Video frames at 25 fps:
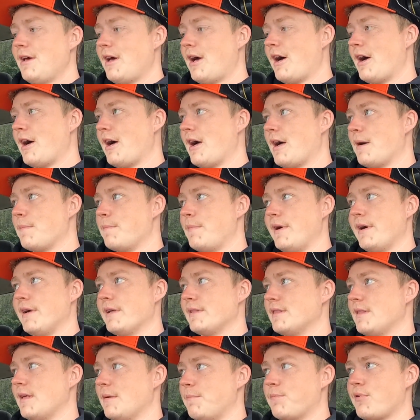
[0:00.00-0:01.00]

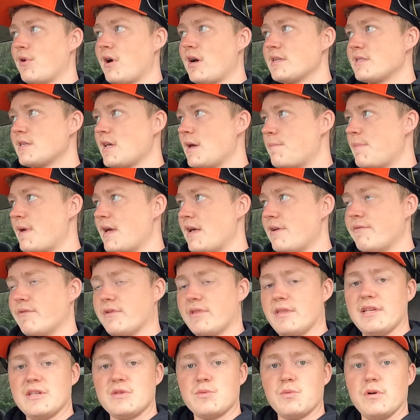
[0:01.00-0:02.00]
but the price I paid for
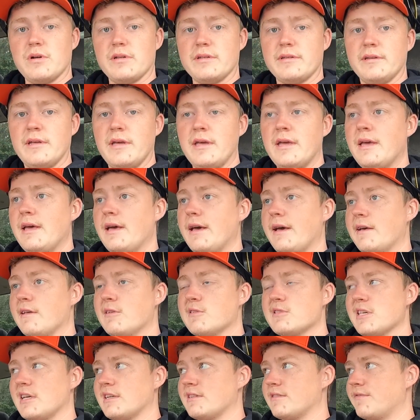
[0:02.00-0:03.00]
this one, it
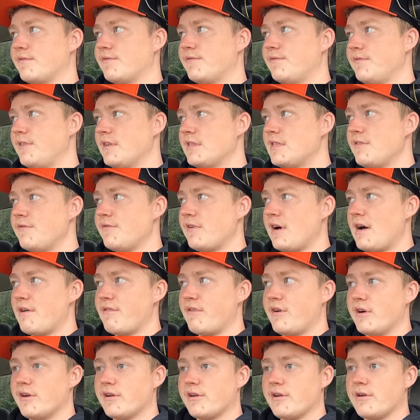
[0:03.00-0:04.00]
was like
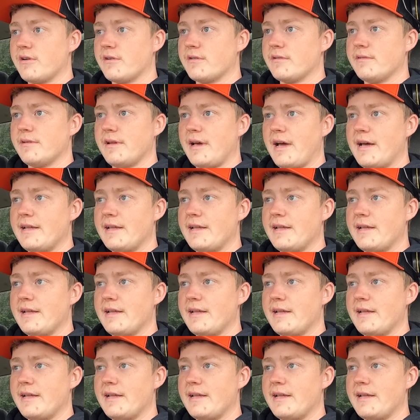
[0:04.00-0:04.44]
$5,500.